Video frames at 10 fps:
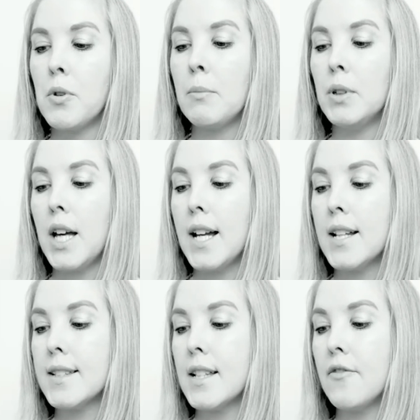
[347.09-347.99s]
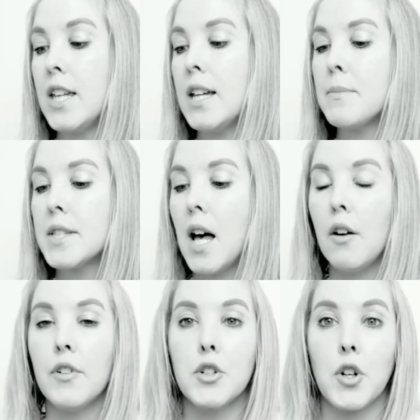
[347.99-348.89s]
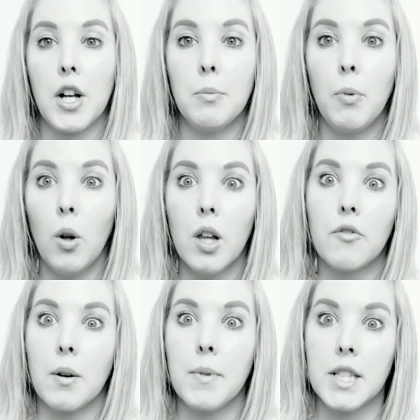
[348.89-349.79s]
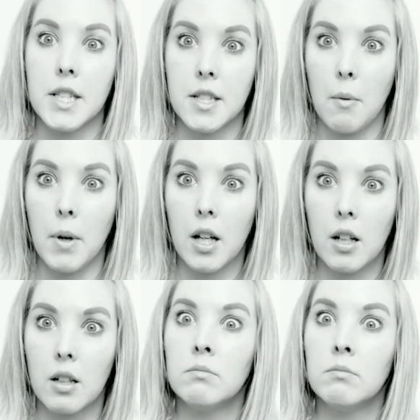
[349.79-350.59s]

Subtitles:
blade as if he himself had tried to pull it from his stomach.